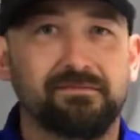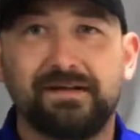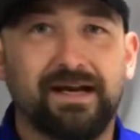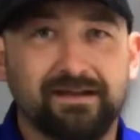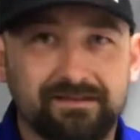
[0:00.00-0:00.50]

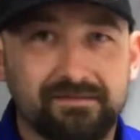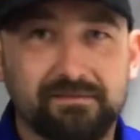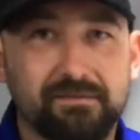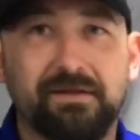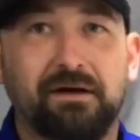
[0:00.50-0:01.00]
guys,
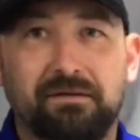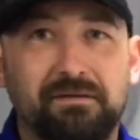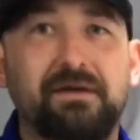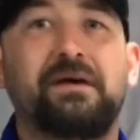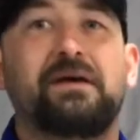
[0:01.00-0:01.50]
we know,
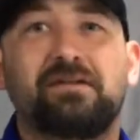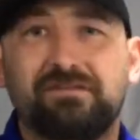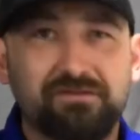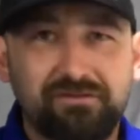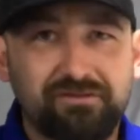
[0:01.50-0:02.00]
as
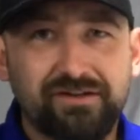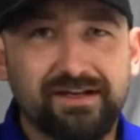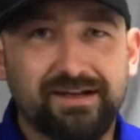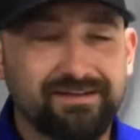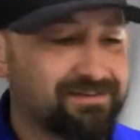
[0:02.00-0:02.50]
soon as you get
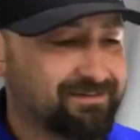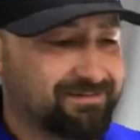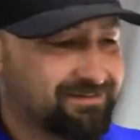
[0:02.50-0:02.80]
on,